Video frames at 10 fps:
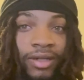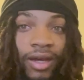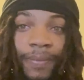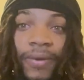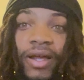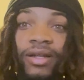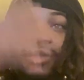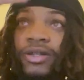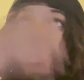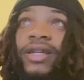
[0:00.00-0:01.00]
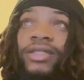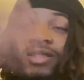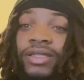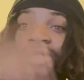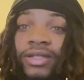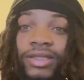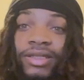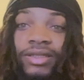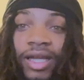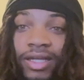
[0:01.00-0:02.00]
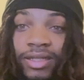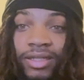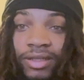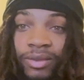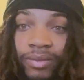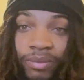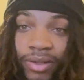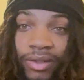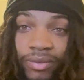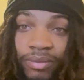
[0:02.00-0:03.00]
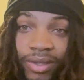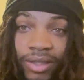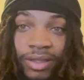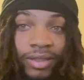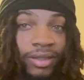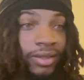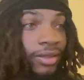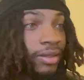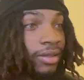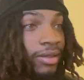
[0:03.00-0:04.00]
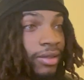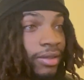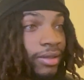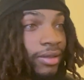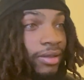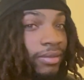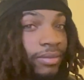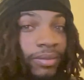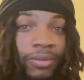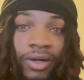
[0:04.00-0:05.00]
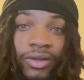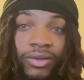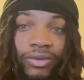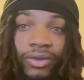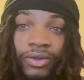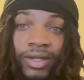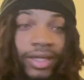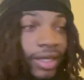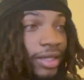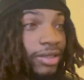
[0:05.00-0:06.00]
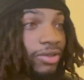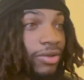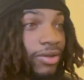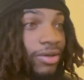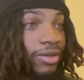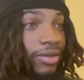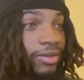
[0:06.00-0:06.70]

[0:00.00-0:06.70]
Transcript: I probably look crazy as hell because it's lightning in here, but bear with me. Bro, three hits, dog.